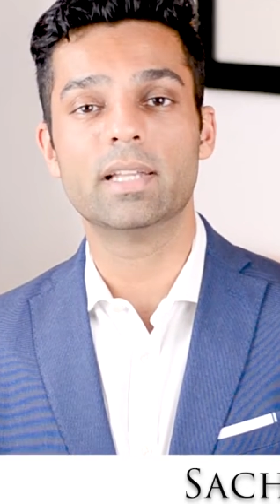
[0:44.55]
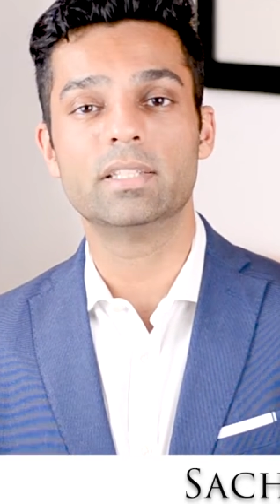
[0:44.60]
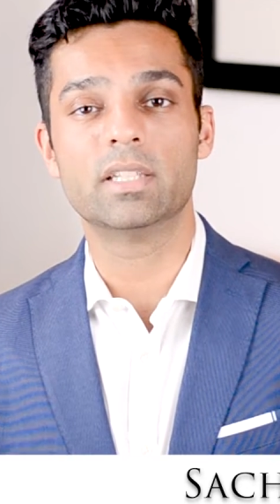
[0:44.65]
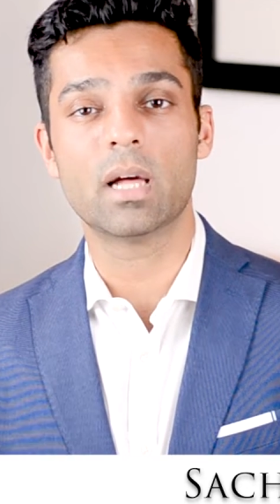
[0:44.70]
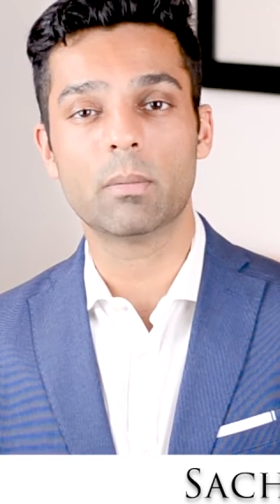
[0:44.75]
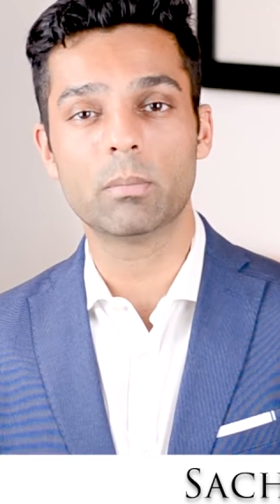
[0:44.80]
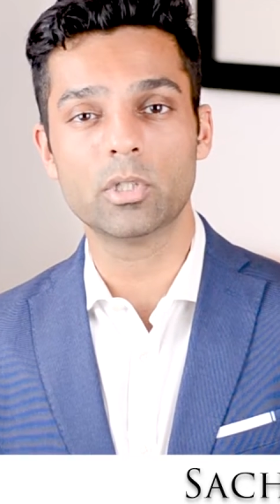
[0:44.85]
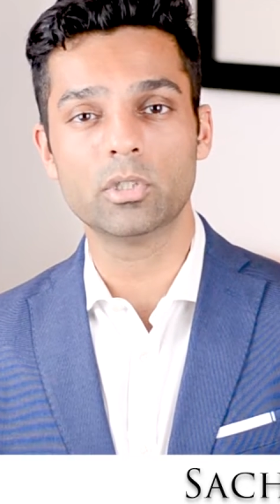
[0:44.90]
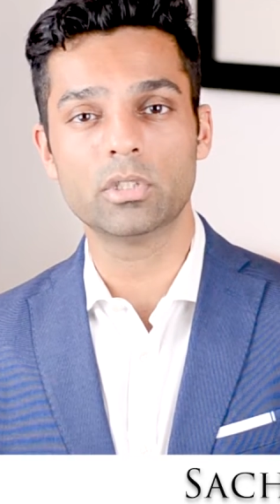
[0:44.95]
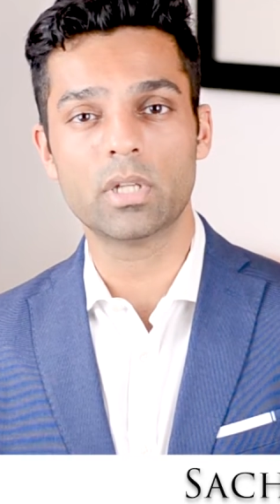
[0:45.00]

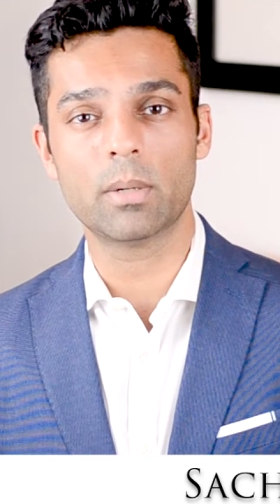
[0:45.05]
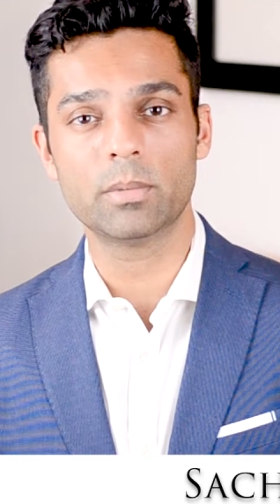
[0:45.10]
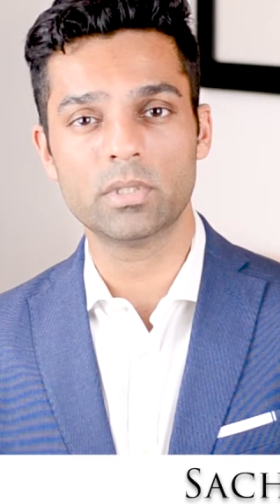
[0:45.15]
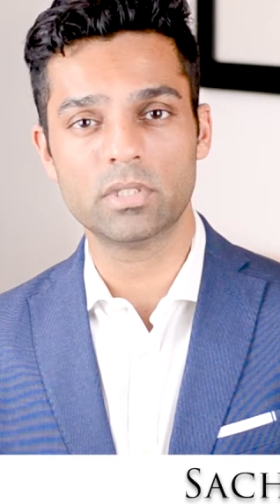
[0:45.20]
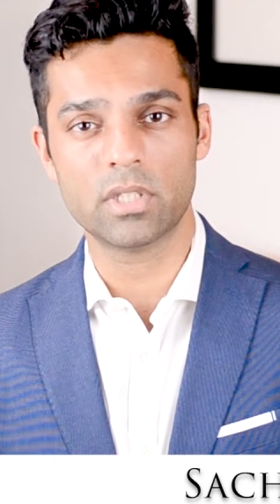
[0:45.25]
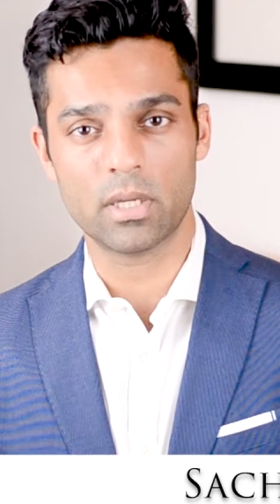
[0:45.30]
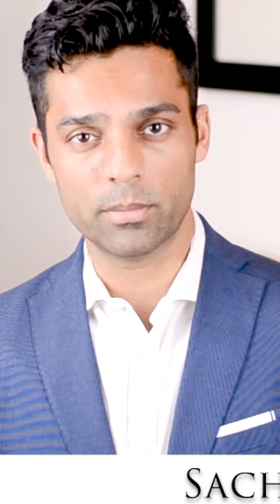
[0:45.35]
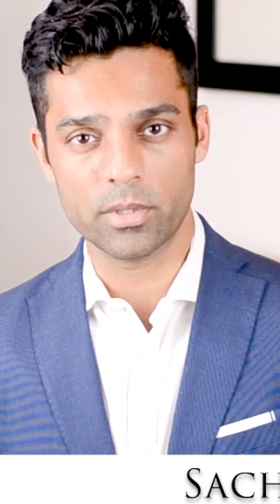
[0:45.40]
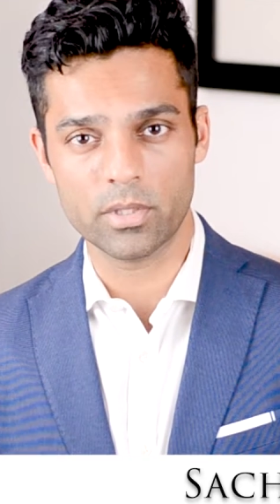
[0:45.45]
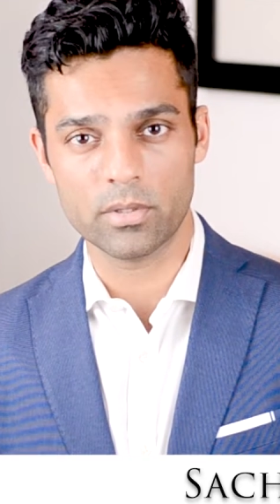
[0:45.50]

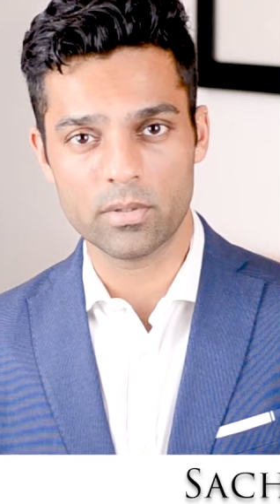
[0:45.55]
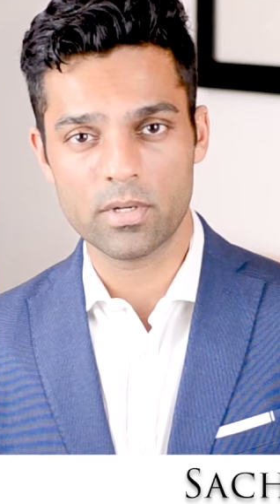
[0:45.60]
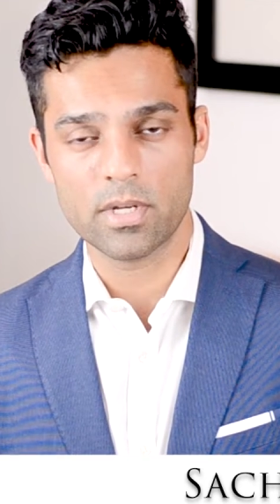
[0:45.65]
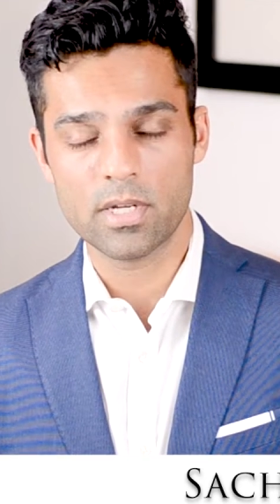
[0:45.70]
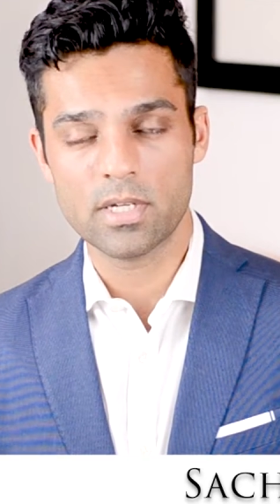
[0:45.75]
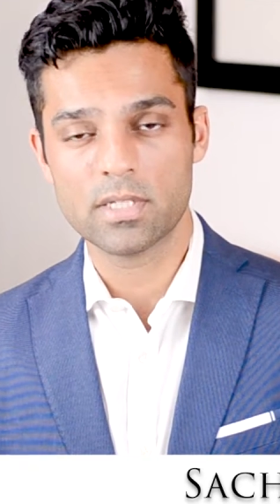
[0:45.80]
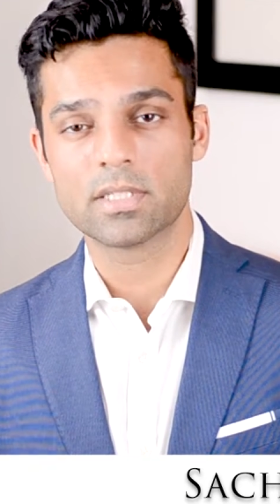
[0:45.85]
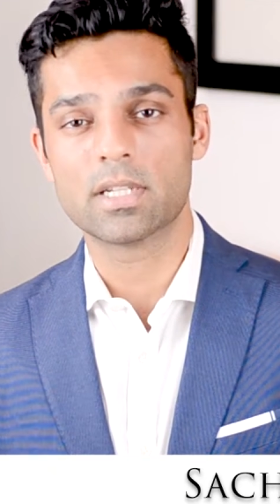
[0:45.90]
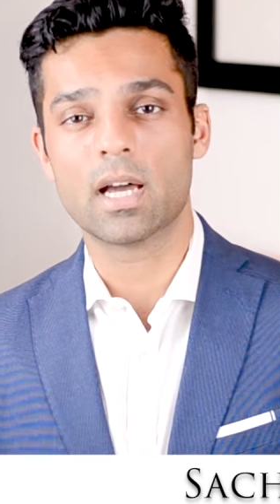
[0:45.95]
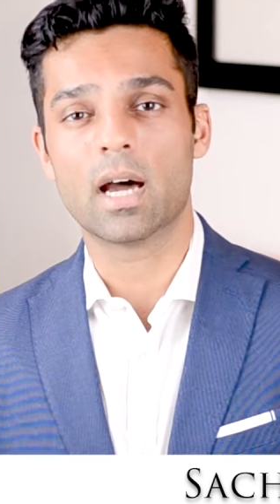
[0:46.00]

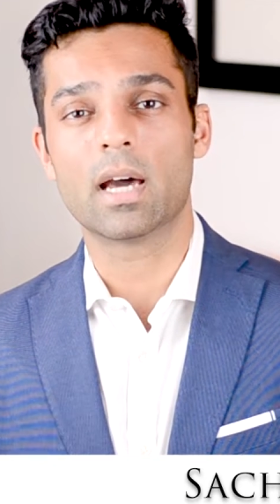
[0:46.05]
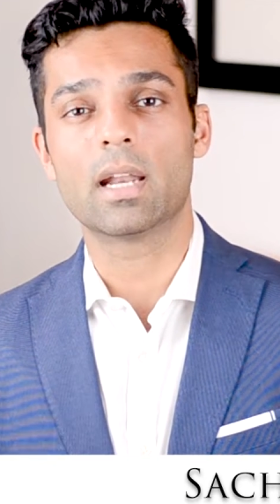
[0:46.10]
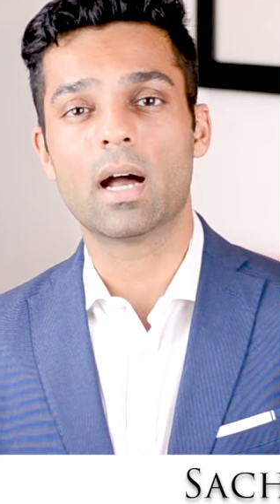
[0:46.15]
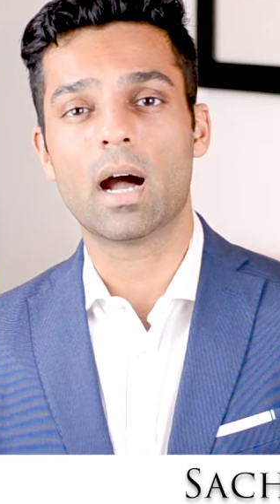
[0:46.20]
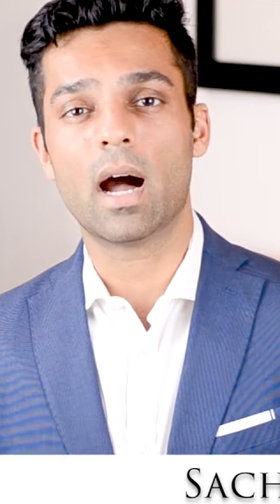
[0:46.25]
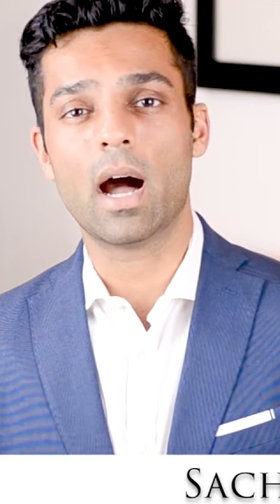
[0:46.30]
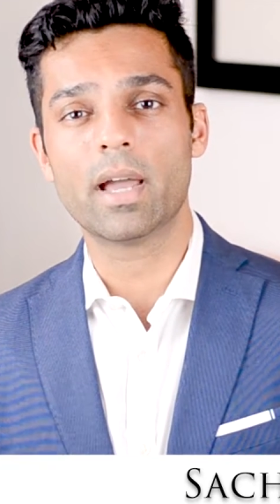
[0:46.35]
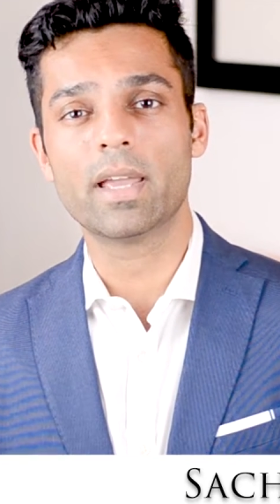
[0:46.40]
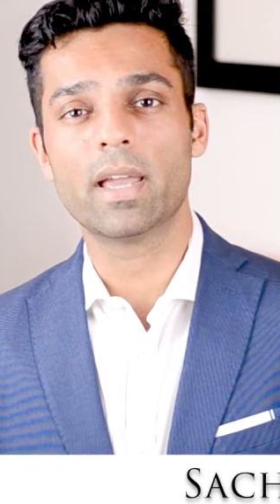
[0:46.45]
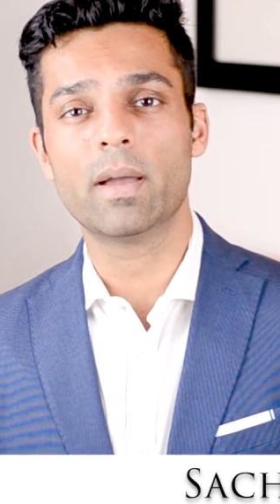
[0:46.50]

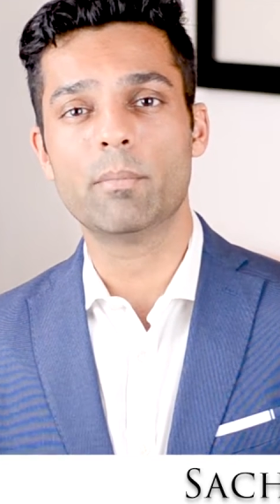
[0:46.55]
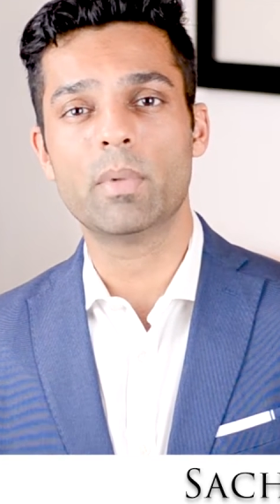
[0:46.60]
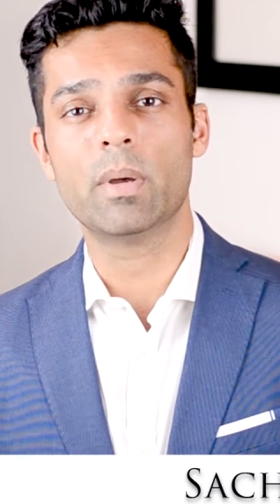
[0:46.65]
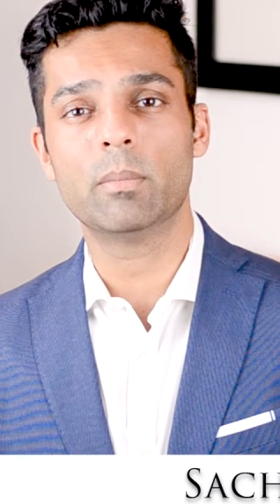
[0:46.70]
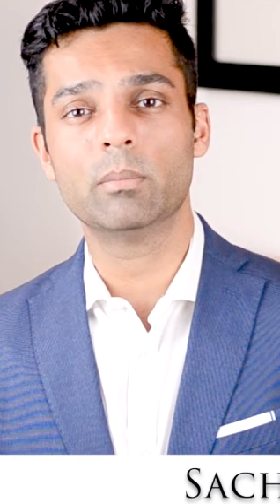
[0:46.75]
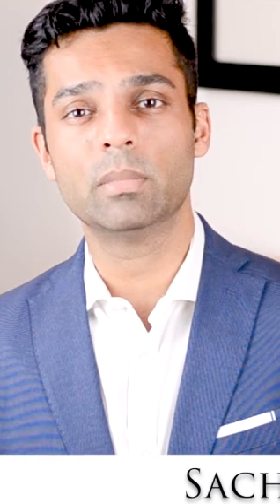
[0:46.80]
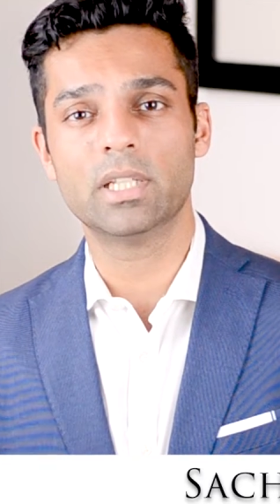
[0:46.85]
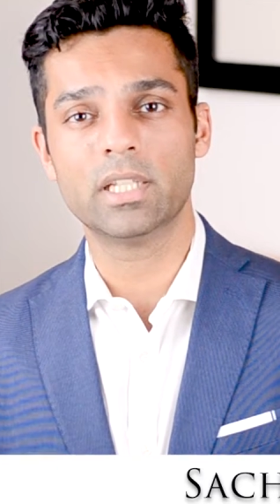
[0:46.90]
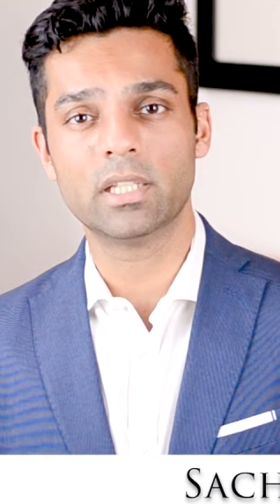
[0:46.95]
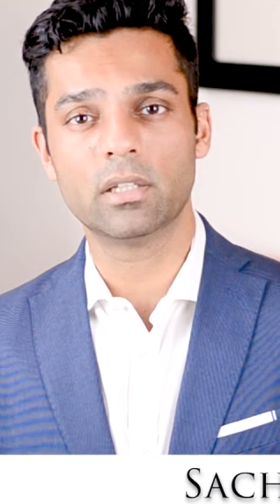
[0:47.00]

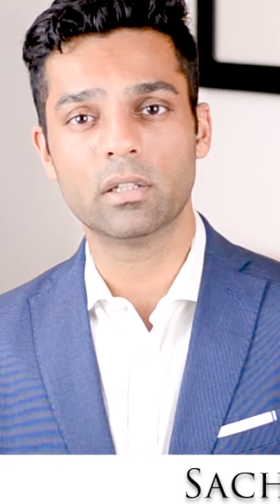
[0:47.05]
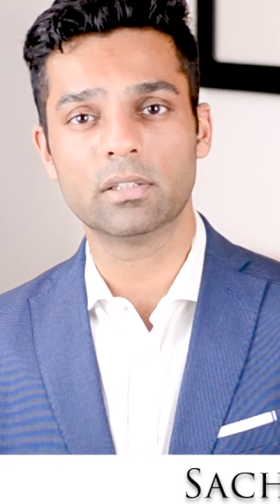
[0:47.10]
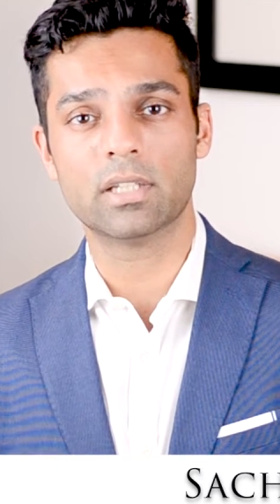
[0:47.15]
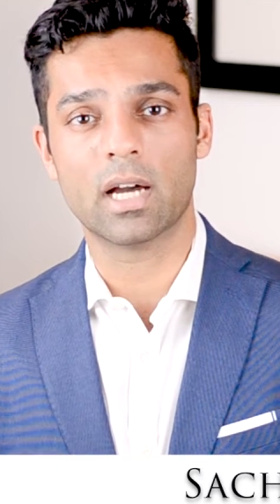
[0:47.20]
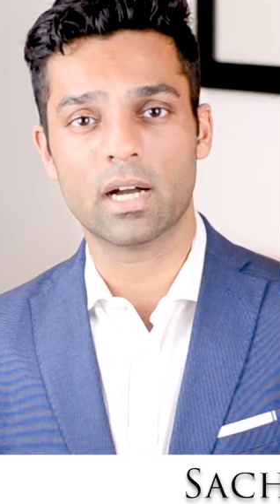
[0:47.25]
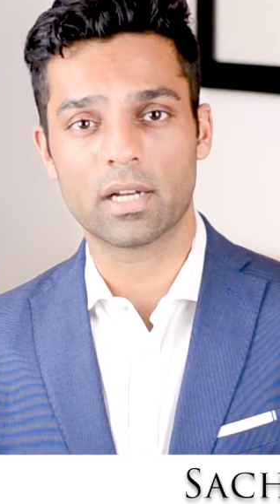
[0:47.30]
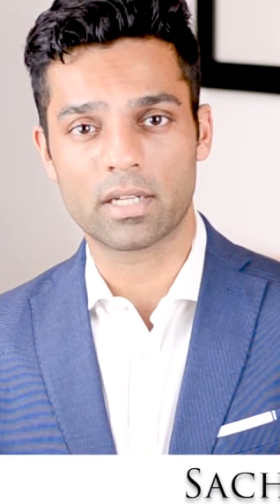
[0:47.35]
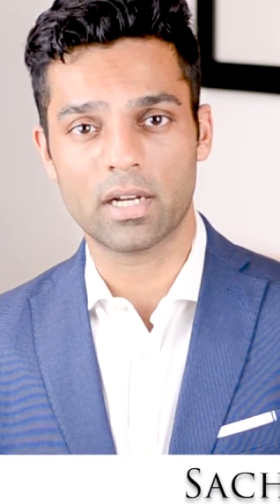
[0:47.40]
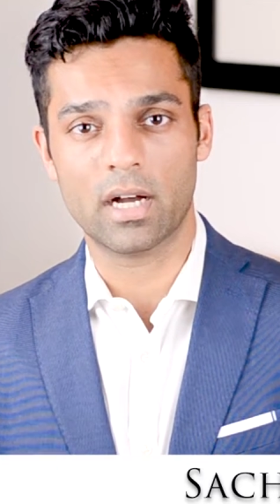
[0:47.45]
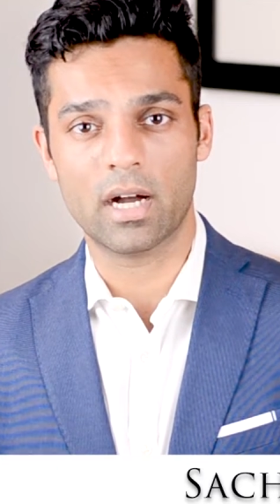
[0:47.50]

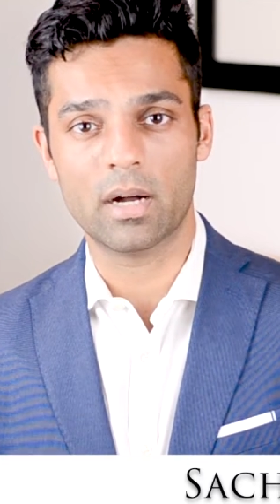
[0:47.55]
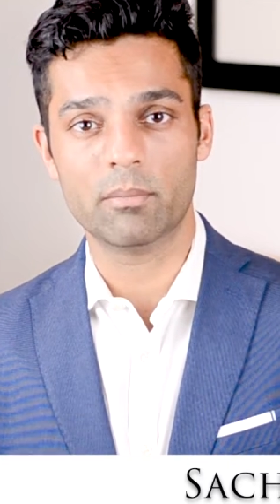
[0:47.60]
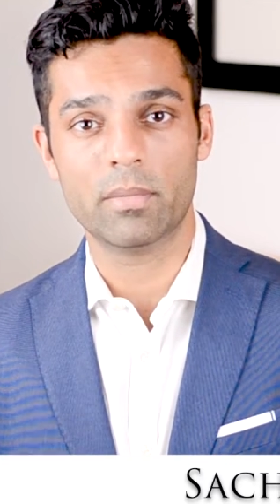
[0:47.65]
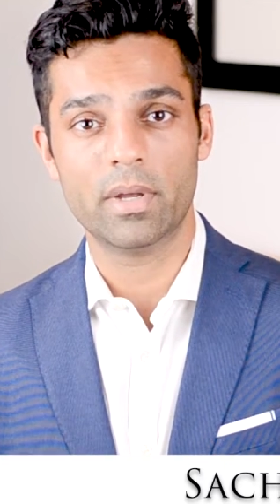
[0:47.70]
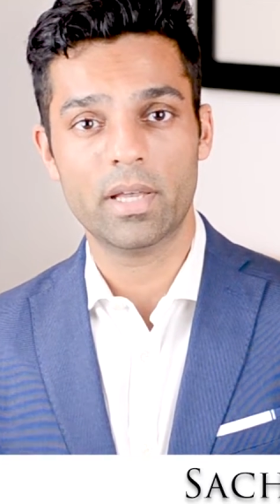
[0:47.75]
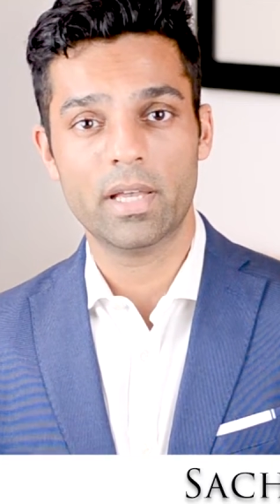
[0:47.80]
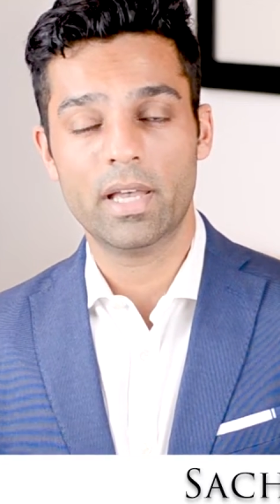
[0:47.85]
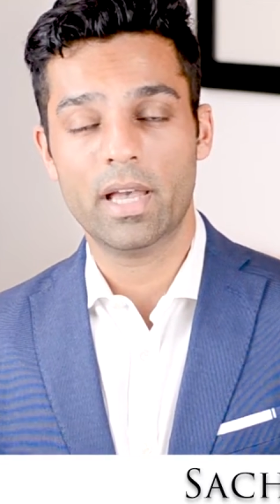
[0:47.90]
www.immlegal.com